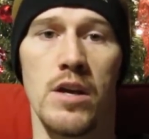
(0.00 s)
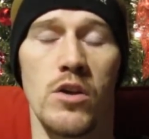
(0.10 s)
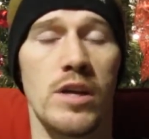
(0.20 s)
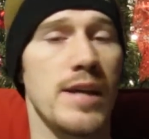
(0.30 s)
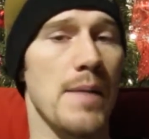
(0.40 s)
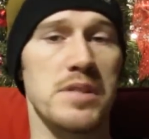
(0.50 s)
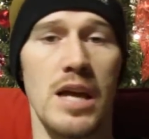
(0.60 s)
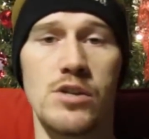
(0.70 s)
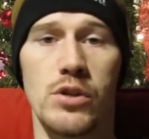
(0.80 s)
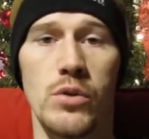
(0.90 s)
You can type
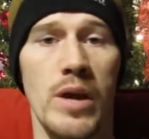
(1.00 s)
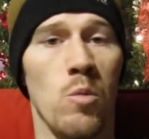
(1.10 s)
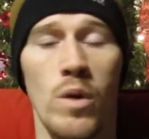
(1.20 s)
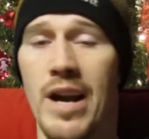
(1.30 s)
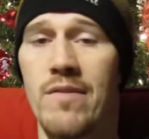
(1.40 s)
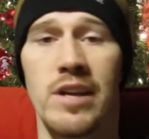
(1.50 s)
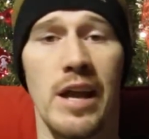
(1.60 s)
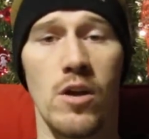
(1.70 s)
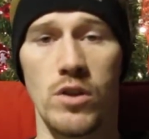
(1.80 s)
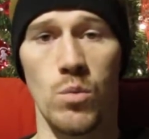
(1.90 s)
slash who and whatever in the
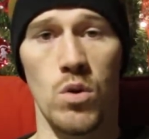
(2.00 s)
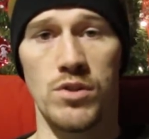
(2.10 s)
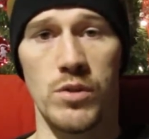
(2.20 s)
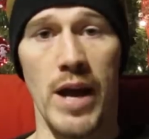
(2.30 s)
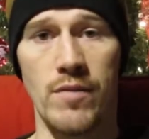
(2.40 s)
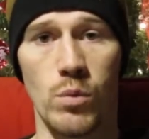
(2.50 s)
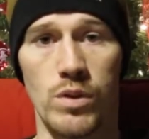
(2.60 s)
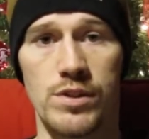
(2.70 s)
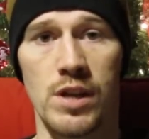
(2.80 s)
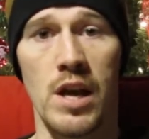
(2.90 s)
hell you want to
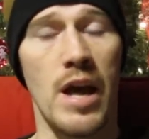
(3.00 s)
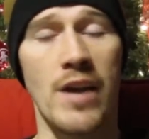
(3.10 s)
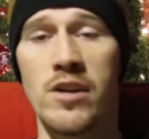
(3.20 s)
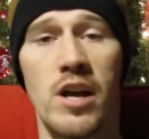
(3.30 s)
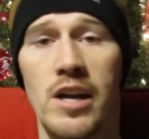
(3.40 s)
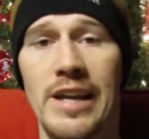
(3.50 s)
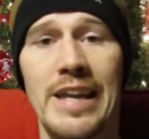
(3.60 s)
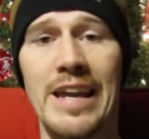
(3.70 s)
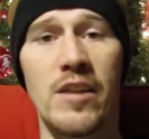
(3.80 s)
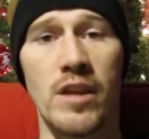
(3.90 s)
afterwards, and you're not going
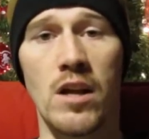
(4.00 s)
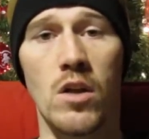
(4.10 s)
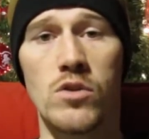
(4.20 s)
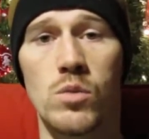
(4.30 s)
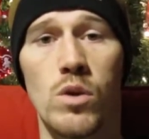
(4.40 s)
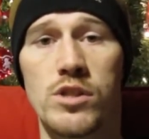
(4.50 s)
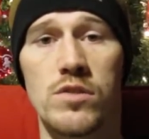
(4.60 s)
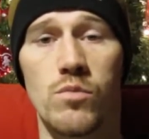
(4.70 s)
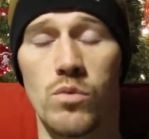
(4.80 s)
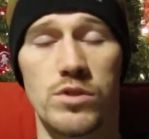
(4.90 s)
to get anything close to what
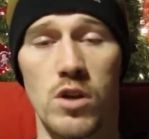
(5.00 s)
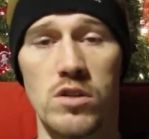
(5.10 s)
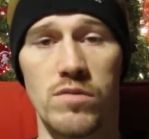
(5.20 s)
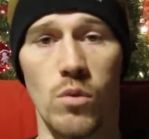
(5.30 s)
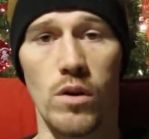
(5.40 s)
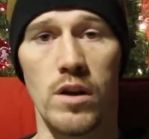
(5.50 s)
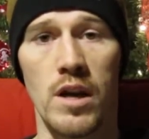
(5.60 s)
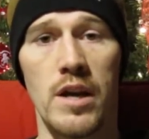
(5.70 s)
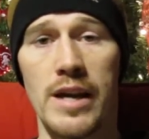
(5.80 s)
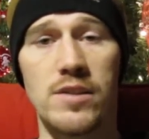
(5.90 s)
you searched for.
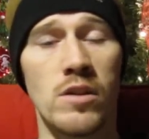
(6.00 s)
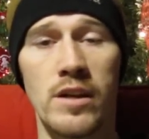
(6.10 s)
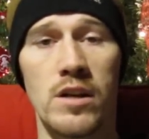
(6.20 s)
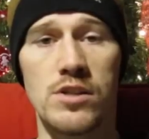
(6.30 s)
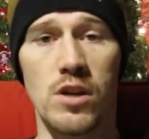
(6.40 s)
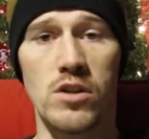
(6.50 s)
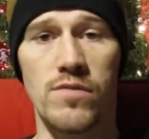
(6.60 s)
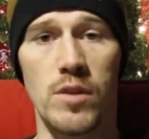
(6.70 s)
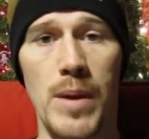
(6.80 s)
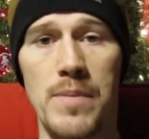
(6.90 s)
It's only going to search
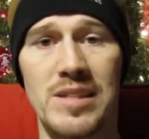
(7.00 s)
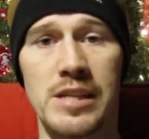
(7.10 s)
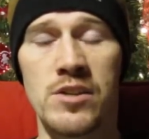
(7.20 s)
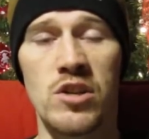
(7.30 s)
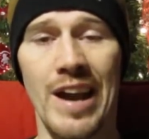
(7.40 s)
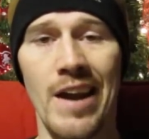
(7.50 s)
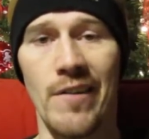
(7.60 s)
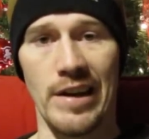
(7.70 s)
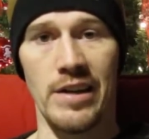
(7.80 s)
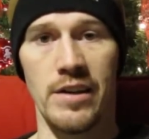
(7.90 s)
for the people that's in your
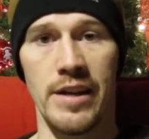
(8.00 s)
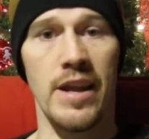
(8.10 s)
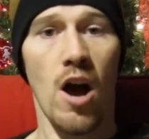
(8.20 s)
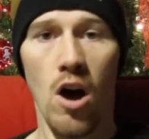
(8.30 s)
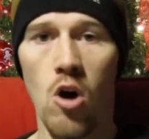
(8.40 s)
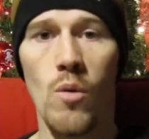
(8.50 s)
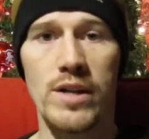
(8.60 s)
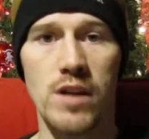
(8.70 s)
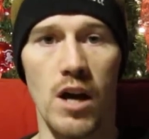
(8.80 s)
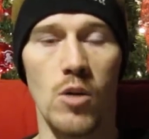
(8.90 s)
area, and it
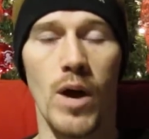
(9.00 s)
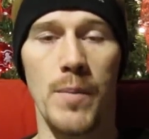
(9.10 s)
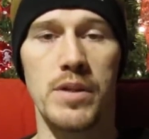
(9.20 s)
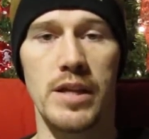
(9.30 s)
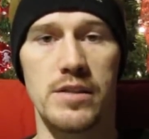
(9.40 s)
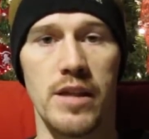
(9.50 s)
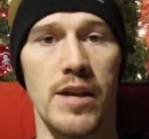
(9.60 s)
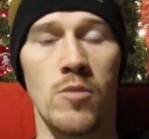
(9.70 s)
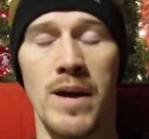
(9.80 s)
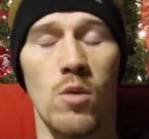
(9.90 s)
always auto-populates
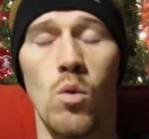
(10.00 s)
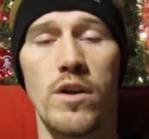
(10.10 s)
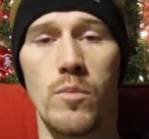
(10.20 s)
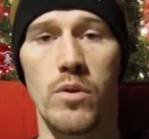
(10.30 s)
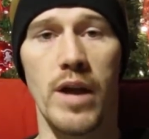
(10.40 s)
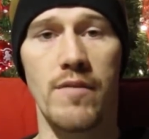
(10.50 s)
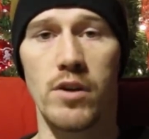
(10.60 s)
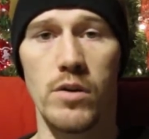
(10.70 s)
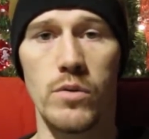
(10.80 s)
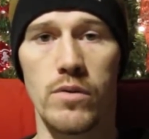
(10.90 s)
that no matter what you put after
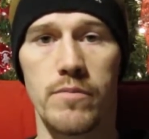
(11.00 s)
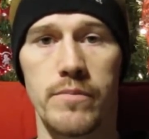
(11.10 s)
who.